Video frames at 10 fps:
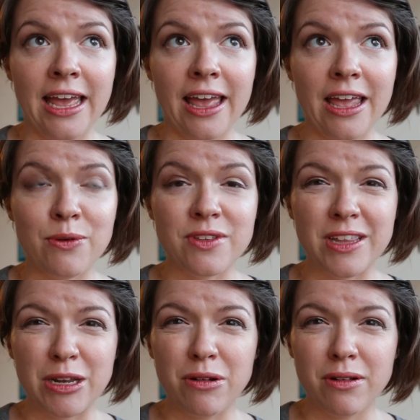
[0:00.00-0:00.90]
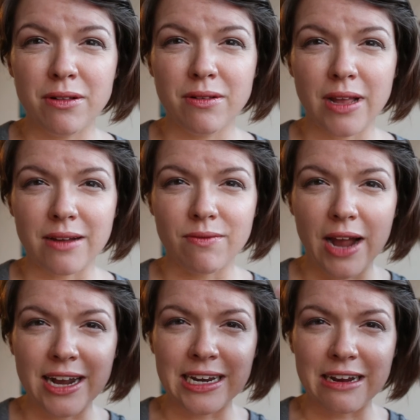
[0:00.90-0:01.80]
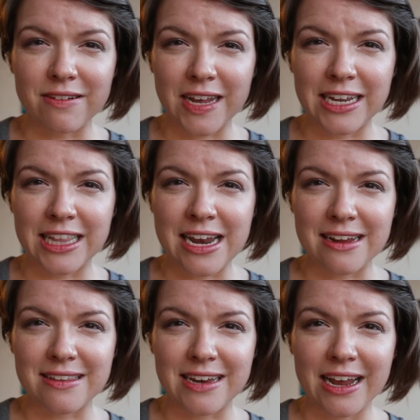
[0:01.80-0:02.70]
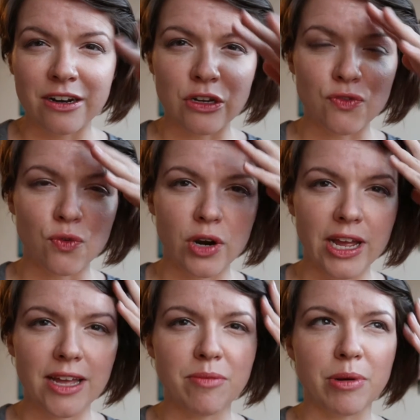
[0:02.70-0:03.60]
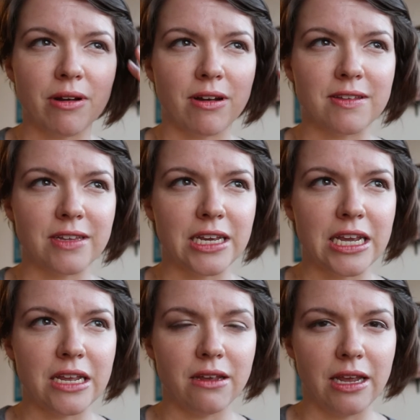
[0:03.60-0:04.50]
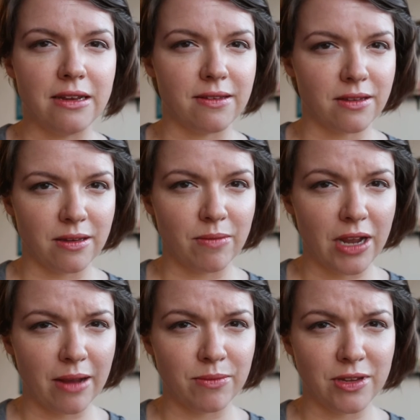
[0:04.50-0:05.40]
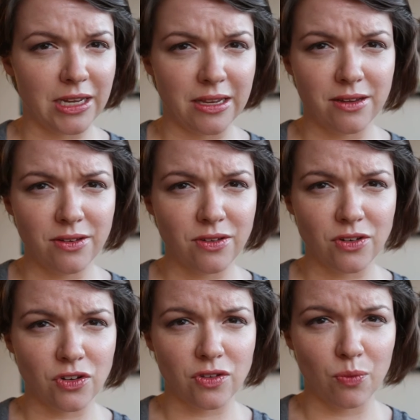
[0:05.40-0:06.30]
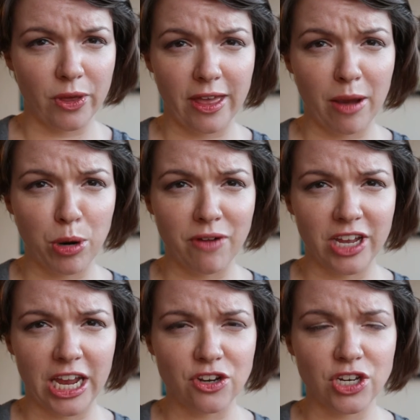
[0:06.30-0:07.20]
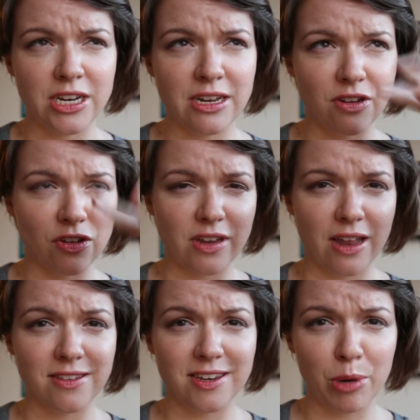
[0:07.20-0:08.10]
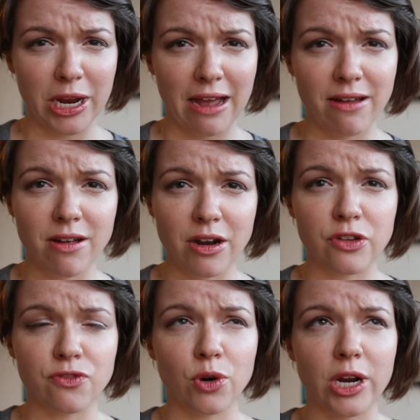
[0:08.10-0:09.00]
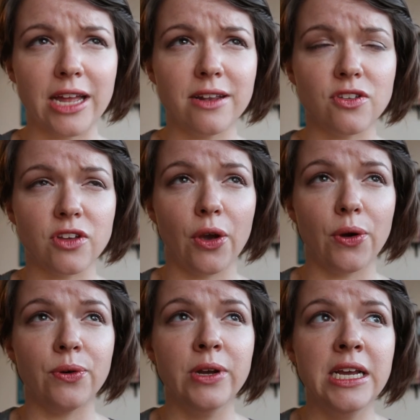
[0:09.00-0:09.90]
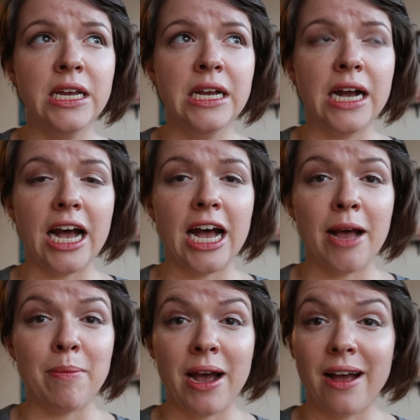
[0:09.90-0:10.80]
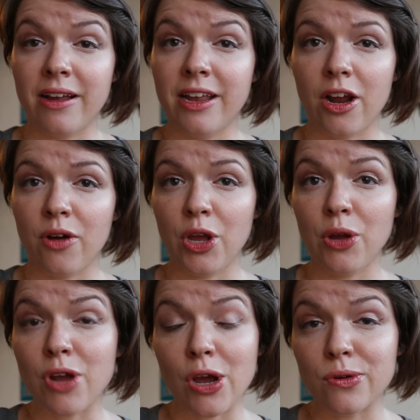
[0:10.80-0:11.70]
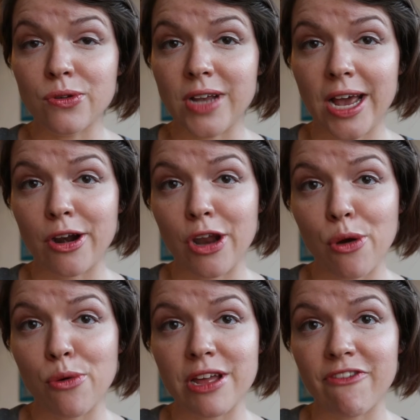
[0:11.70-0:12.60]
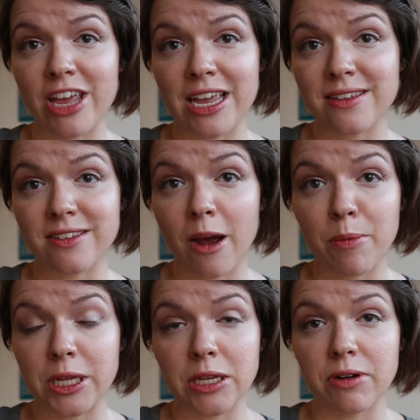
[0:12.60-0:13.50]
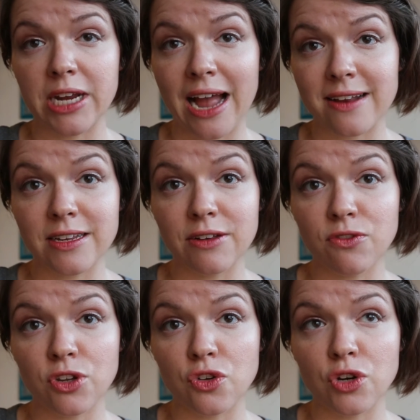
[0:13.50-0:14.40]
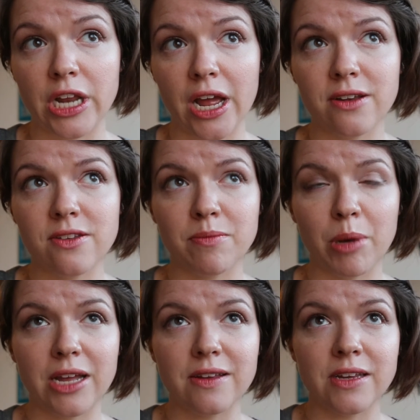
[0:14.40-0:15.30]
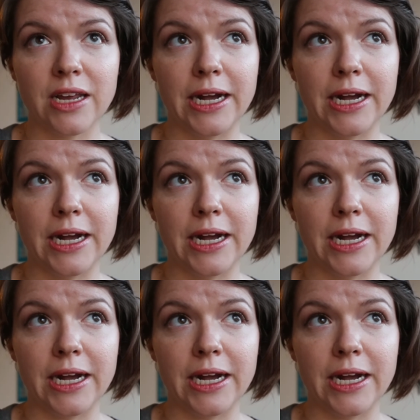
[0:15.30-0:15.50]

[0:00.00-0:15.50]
he was a little red and irritated the next day on his forehead, but honestly, he sometimes is, just without provocation. He just tends to break out on his forehead. So who knows? I don't know if he is topically reactive to tree nuts, but